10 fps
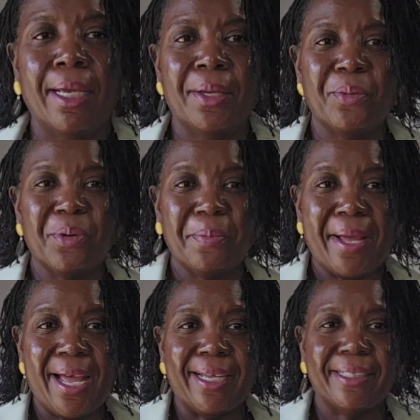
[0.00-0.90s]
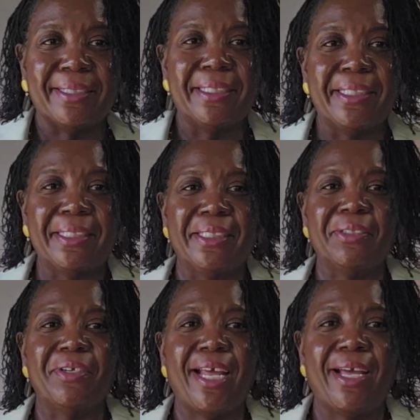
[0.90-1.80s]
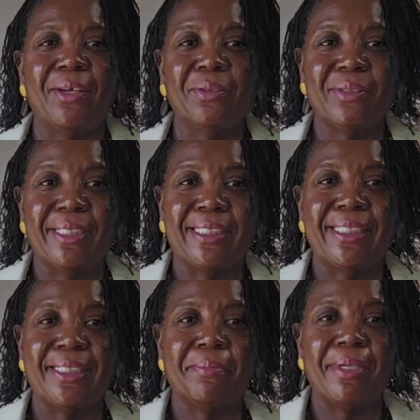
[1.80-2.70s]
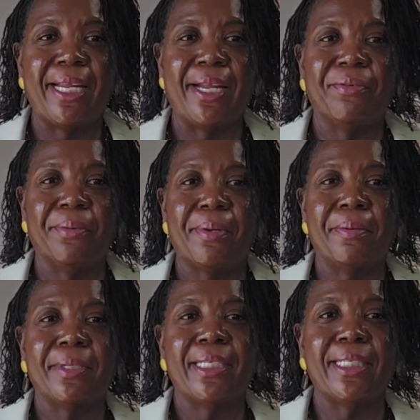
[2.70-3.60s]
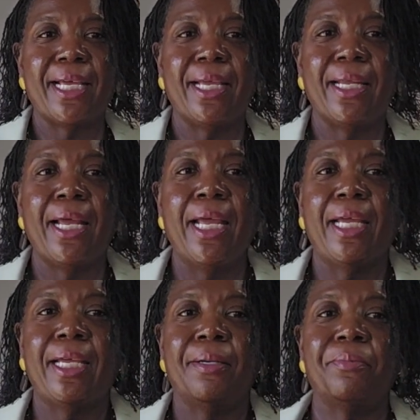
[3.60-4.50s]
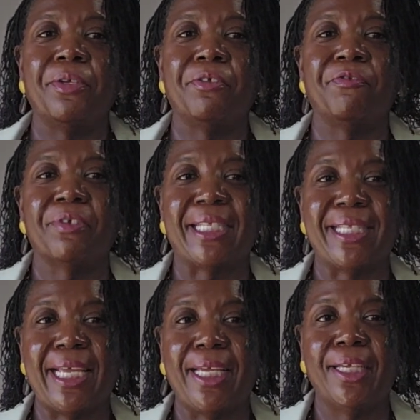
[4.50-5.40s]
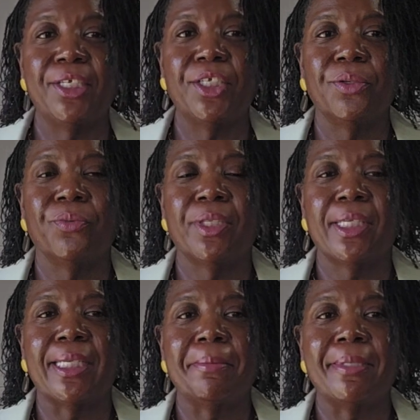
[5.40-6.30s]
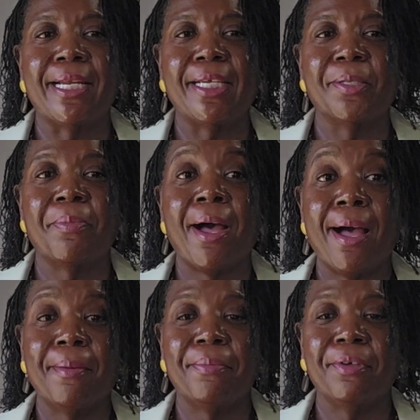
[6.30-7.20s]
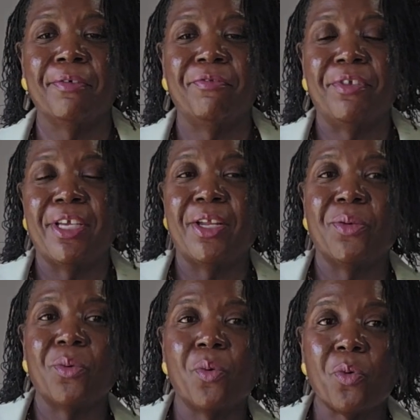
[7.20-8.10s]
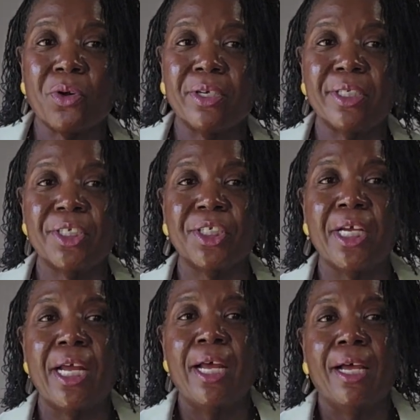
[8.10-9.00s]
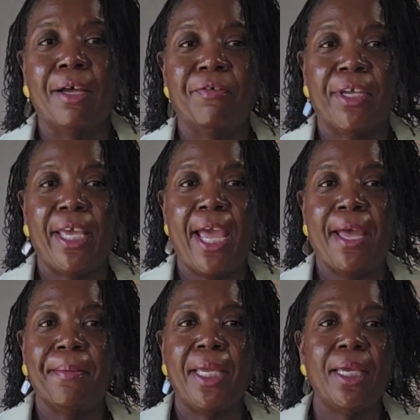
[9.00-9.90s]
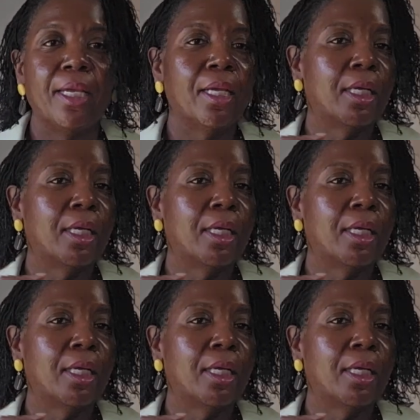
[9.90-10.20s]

And we're back. So now, this is the Banana Republic set in a beautiful sage with a nice pop of yellow orange of a cami.